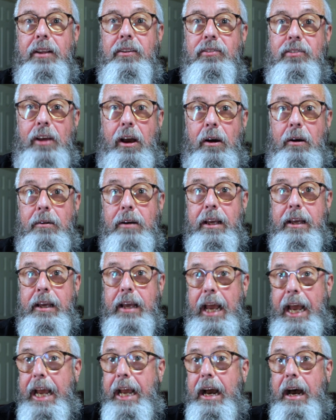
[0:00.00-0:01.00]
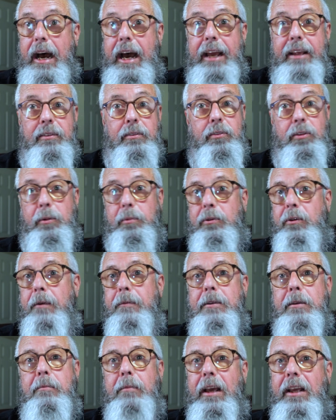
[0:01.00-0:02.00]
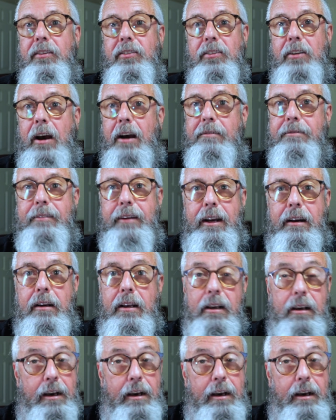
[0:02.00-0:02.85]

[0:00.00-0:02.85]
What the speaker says: So AI, subscription-based software.